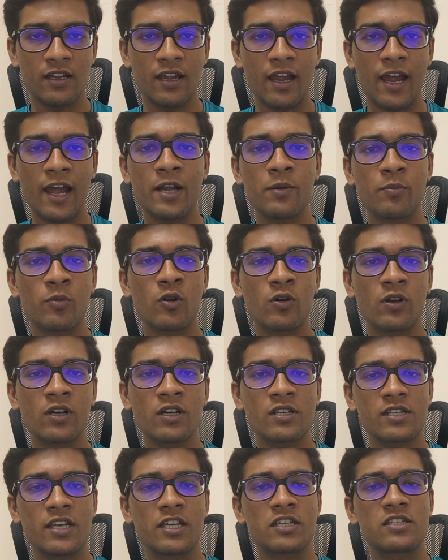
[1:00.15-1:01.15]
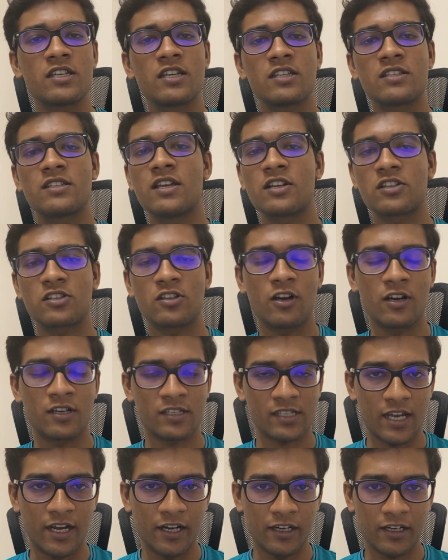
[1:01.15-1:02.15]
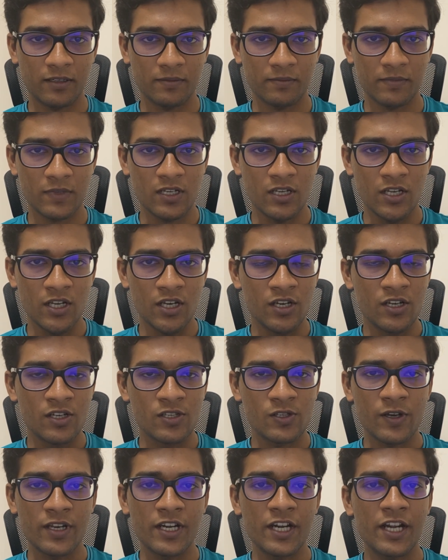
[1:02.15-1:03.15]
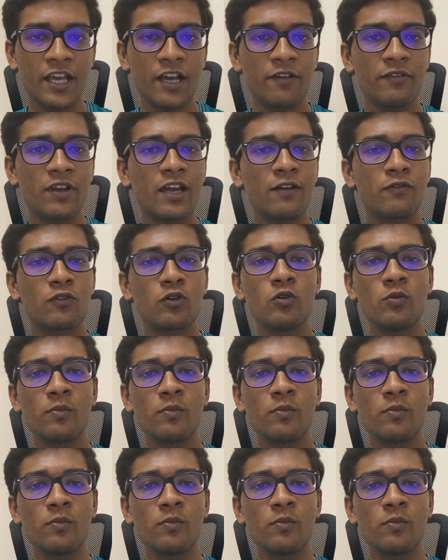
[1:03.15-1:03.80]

and brokers exchange their stocks at. So in India, we have 2